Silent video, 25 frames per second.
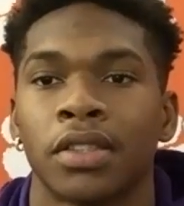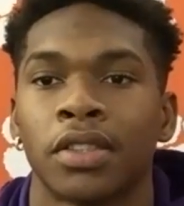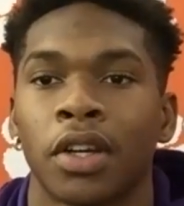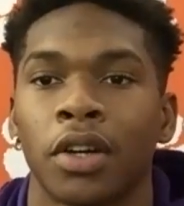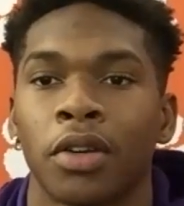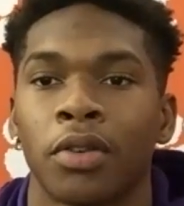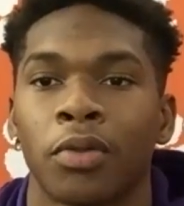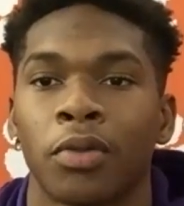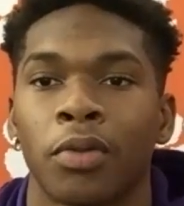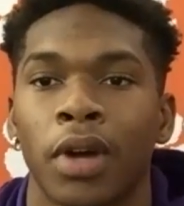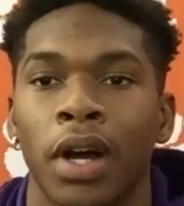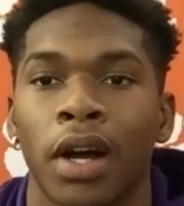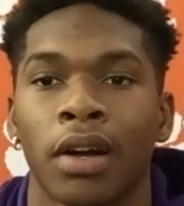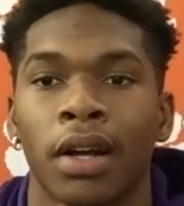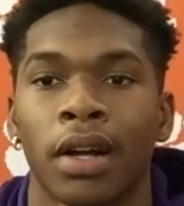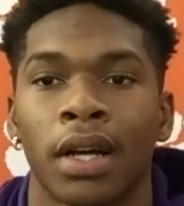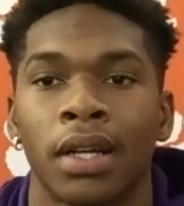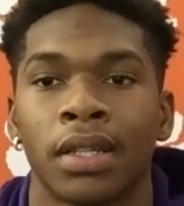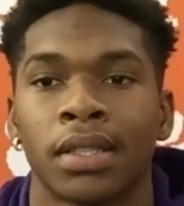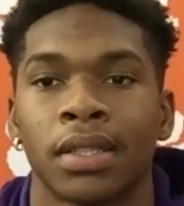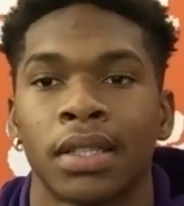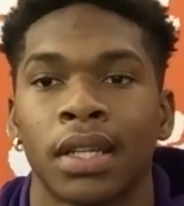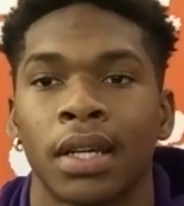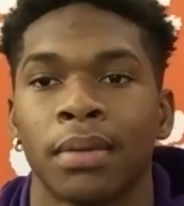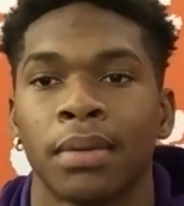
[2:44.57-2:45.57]
certain route
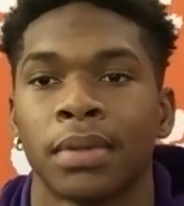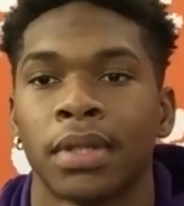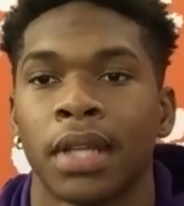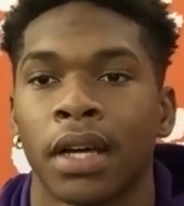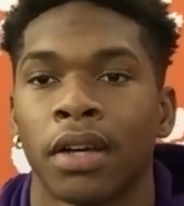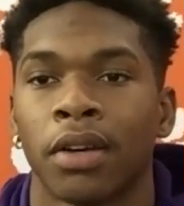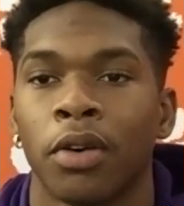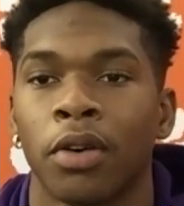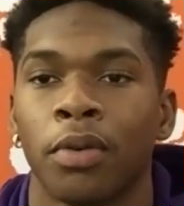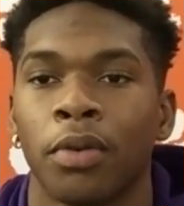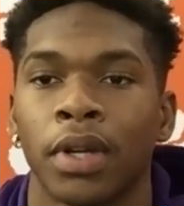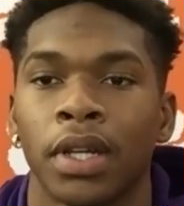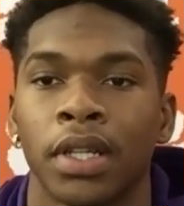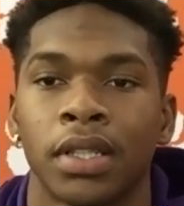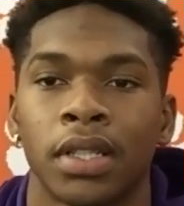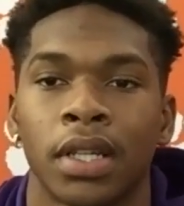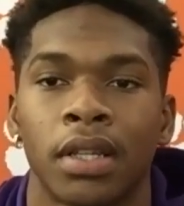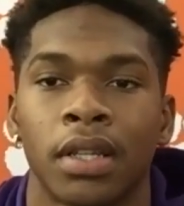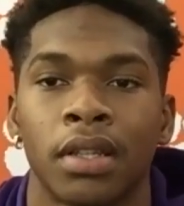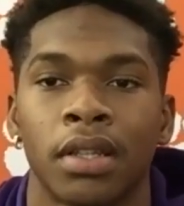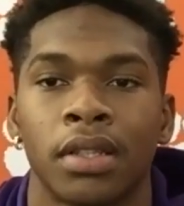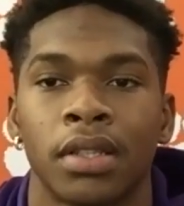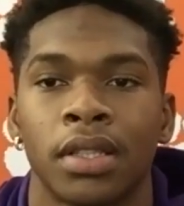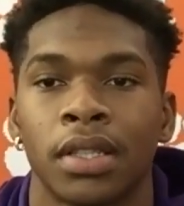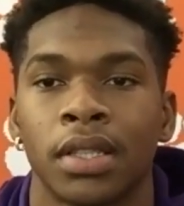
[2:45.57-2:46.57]
concepts that go with each
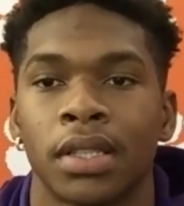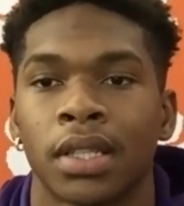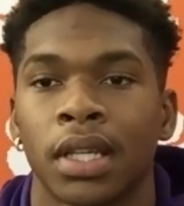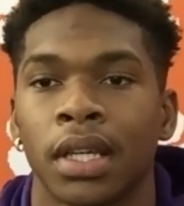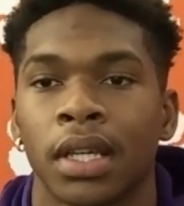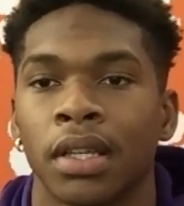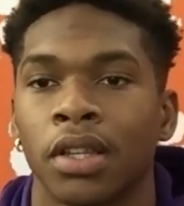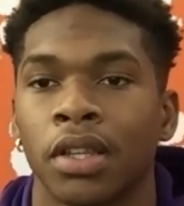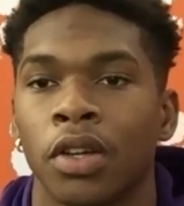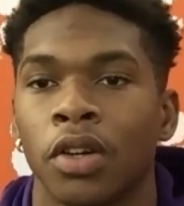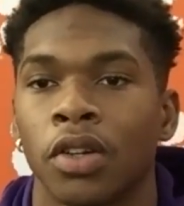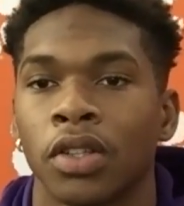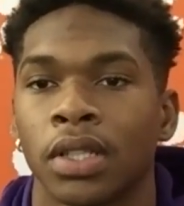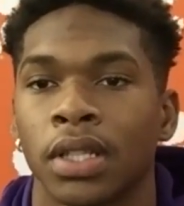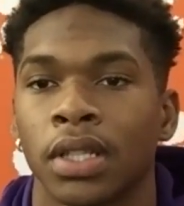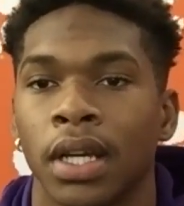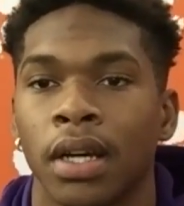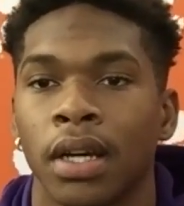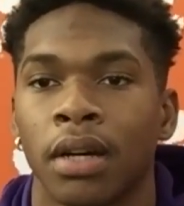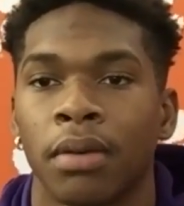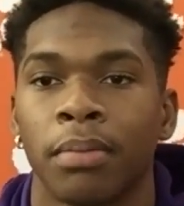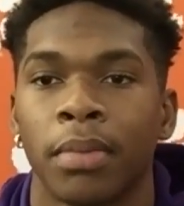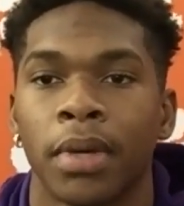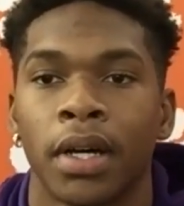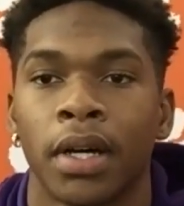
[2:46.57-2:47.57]
other and just getting those
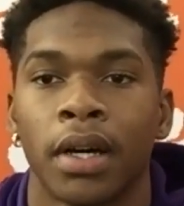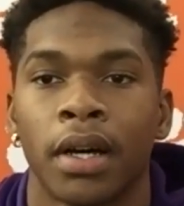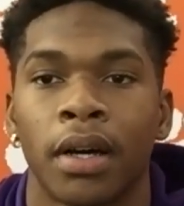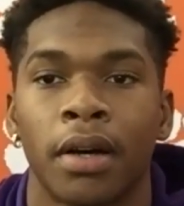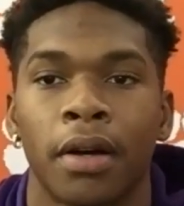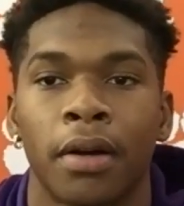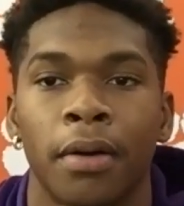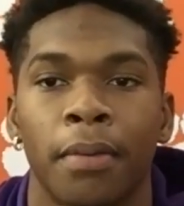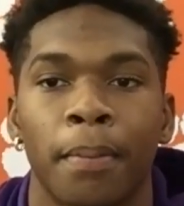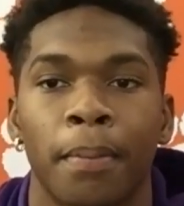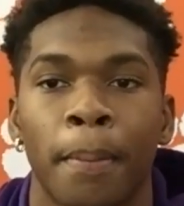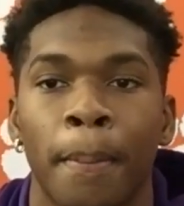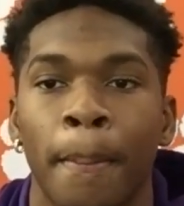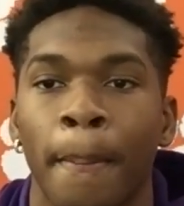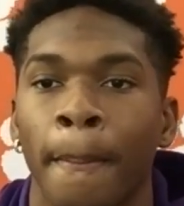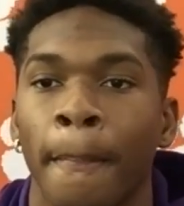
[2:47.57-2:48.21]
down. But um,